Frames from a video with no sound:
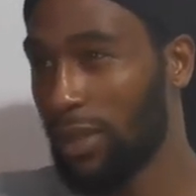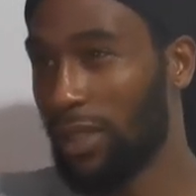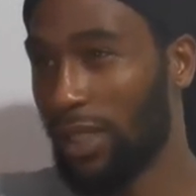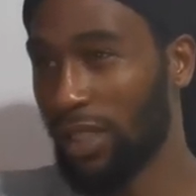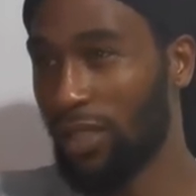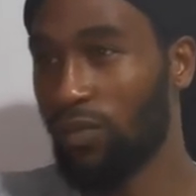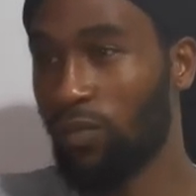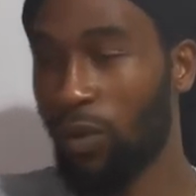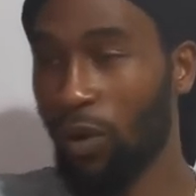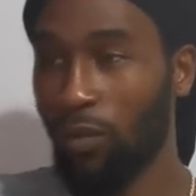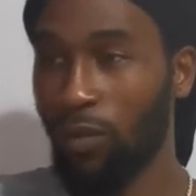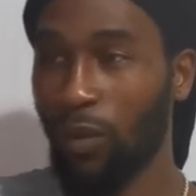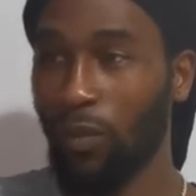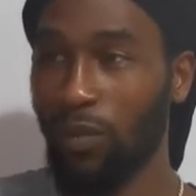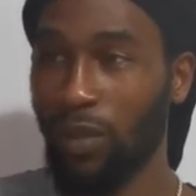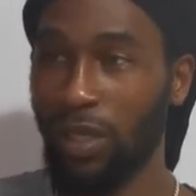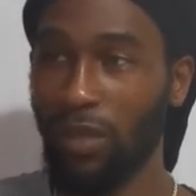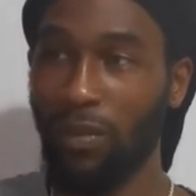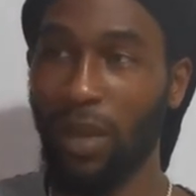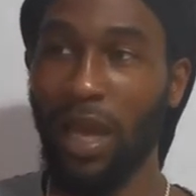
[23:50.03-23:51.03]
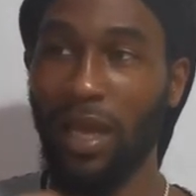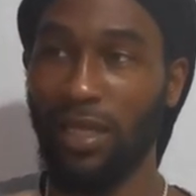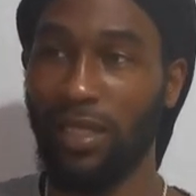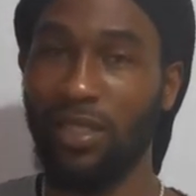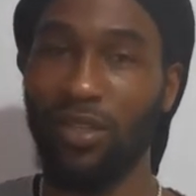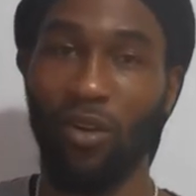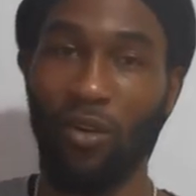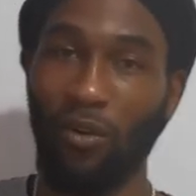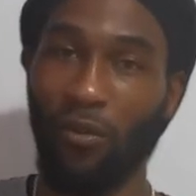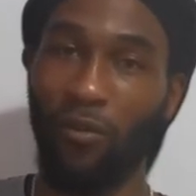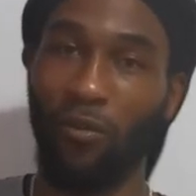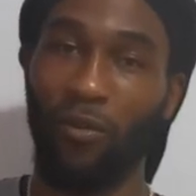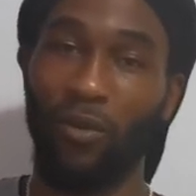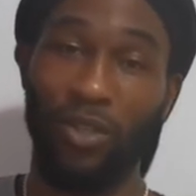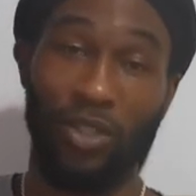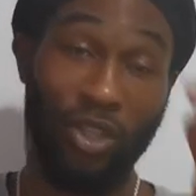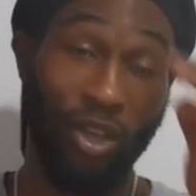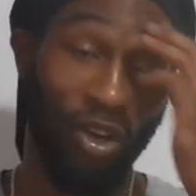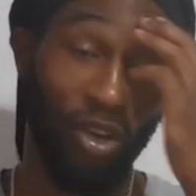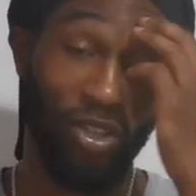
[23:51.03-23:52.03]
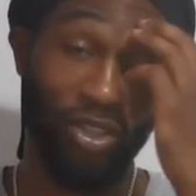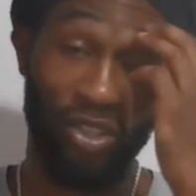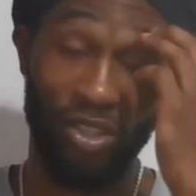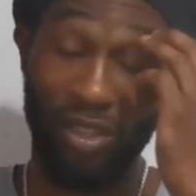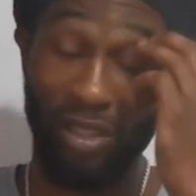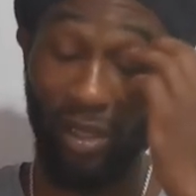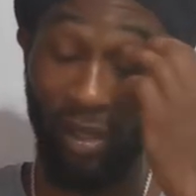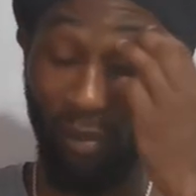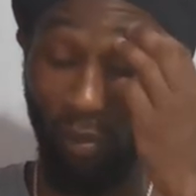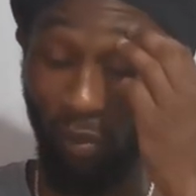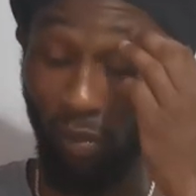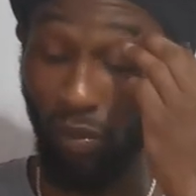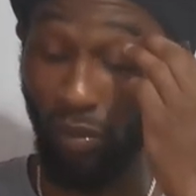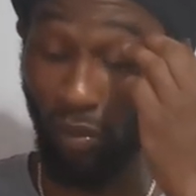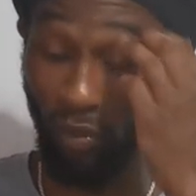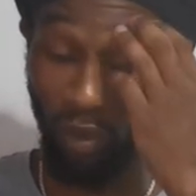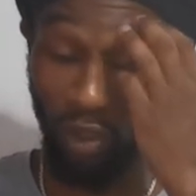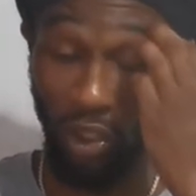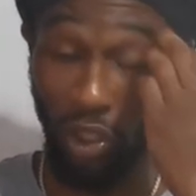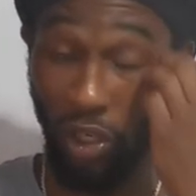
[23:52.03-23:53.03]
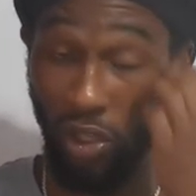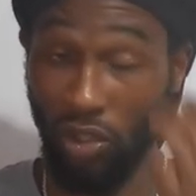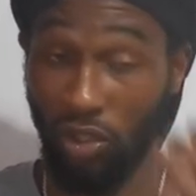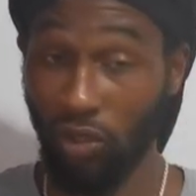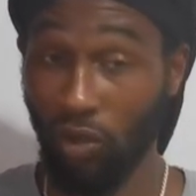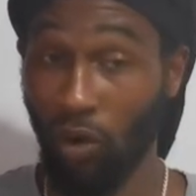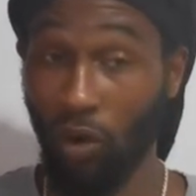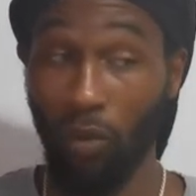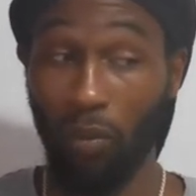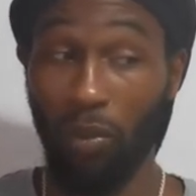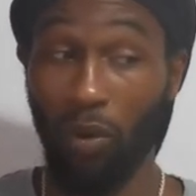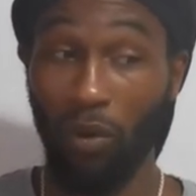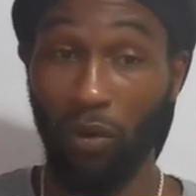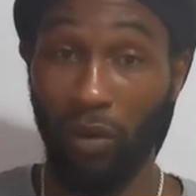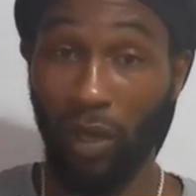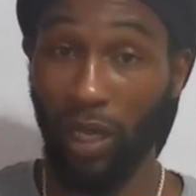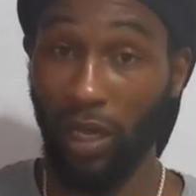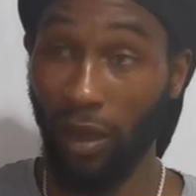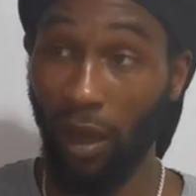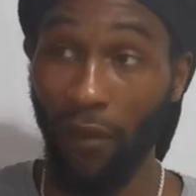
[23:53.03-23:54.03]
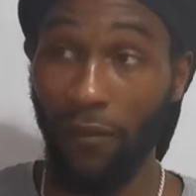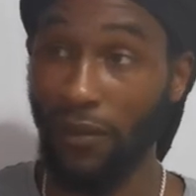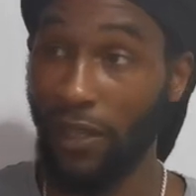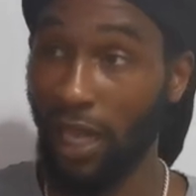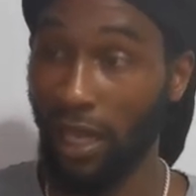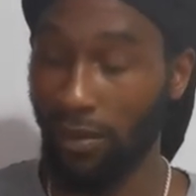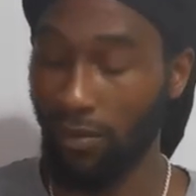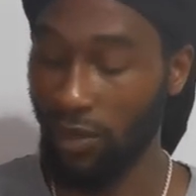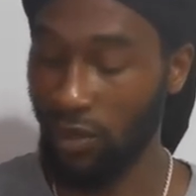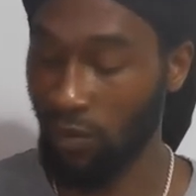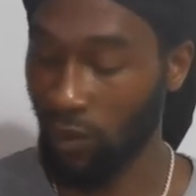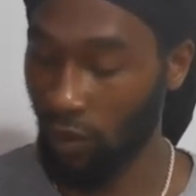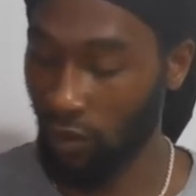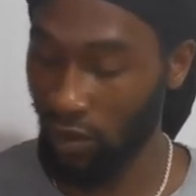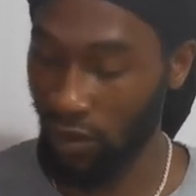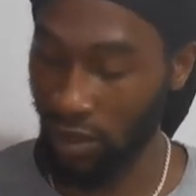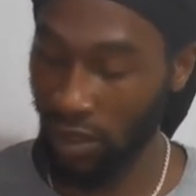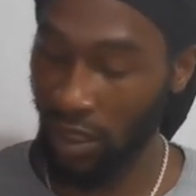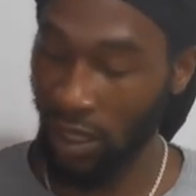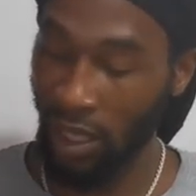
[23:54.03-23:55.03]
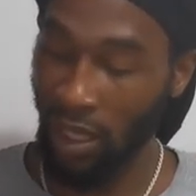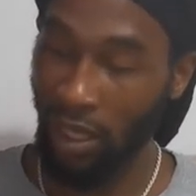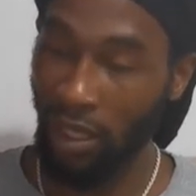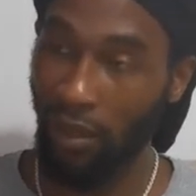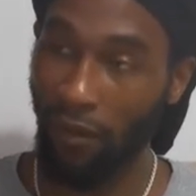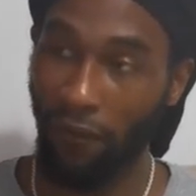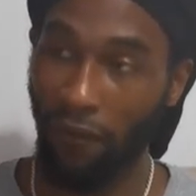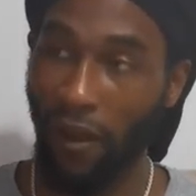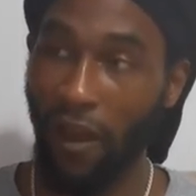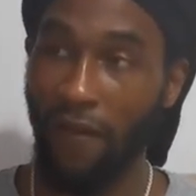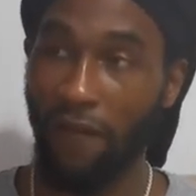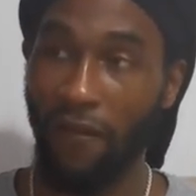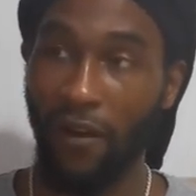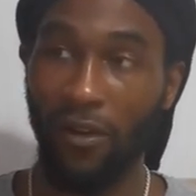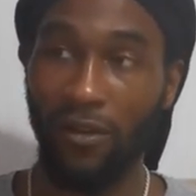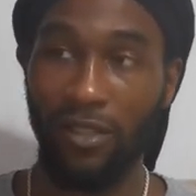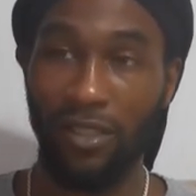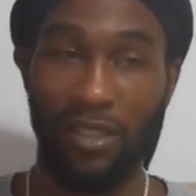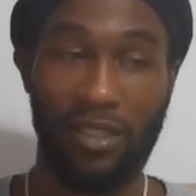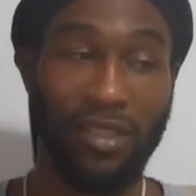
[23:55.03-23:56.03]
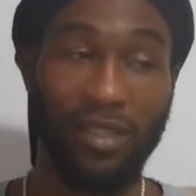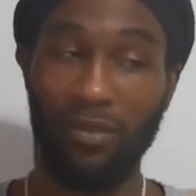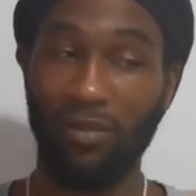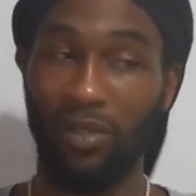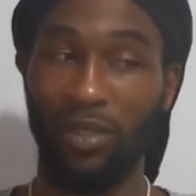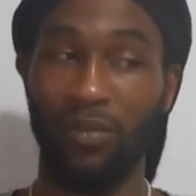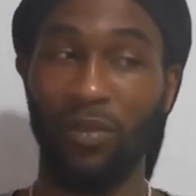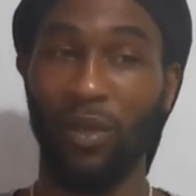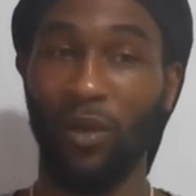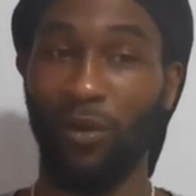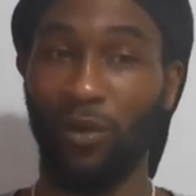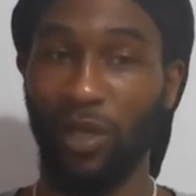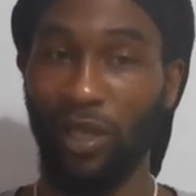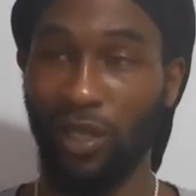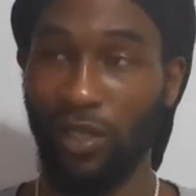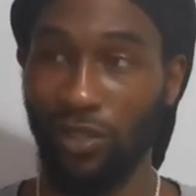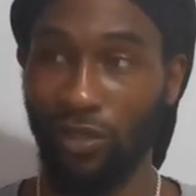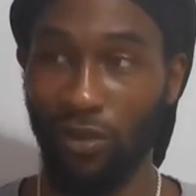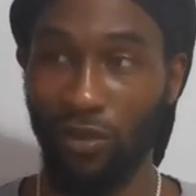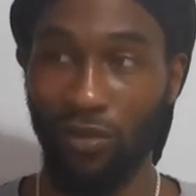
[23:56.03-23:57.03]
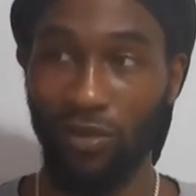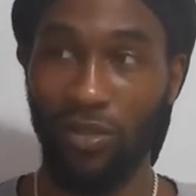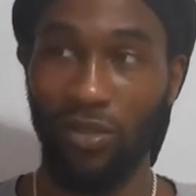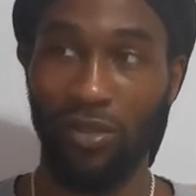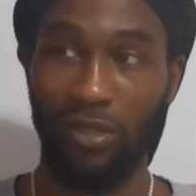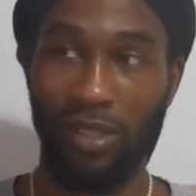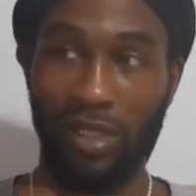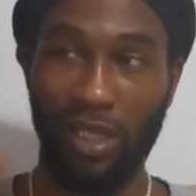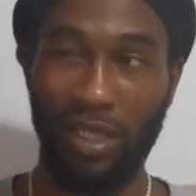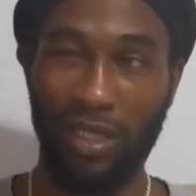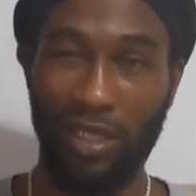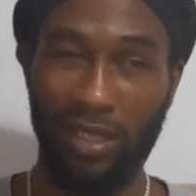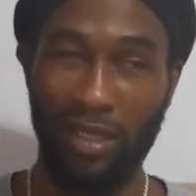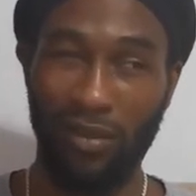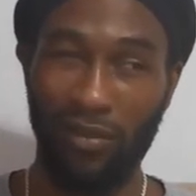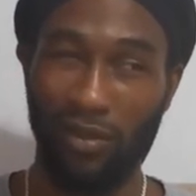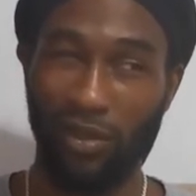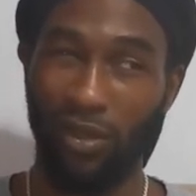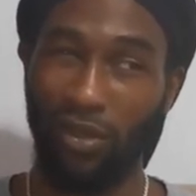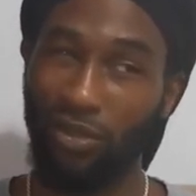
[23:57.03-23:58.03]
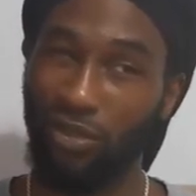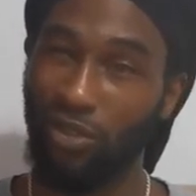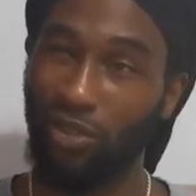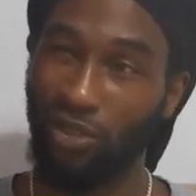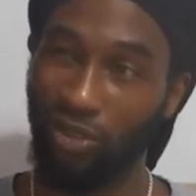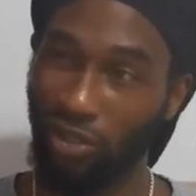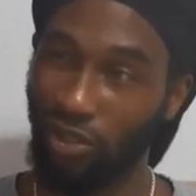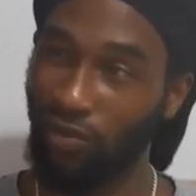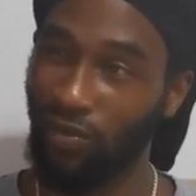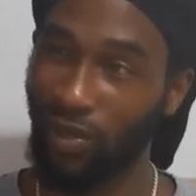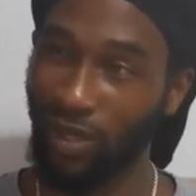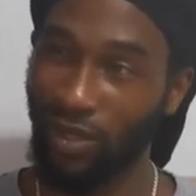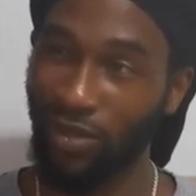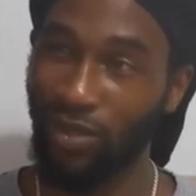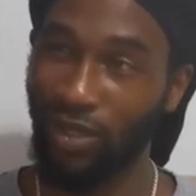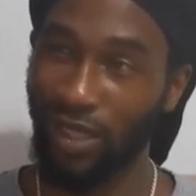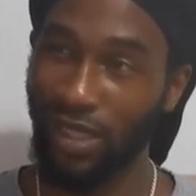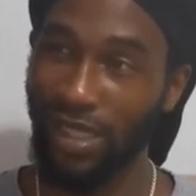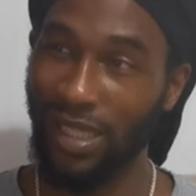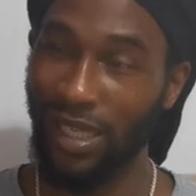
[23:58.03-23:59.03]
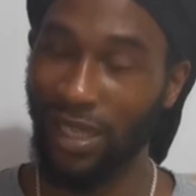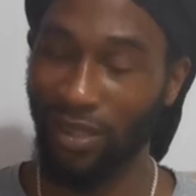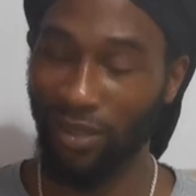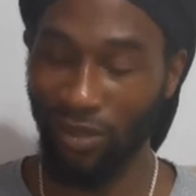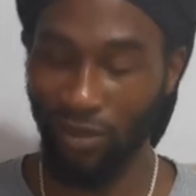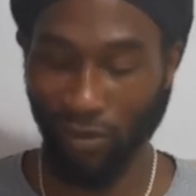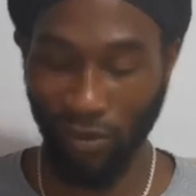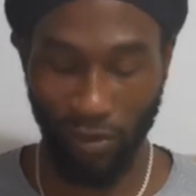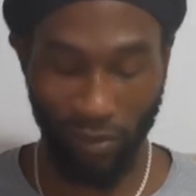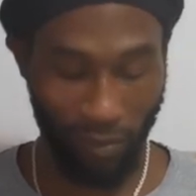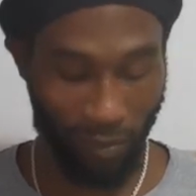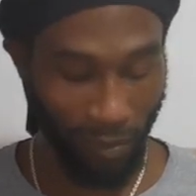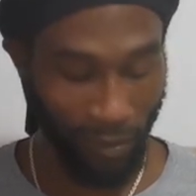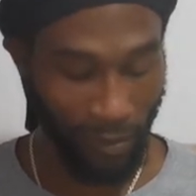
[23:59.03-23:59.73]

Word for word: this probably by itself will charge will charge the GoPro enough times, because the five thousand seems to be holding its own, so sixty-seven hundred should be doing this thing too.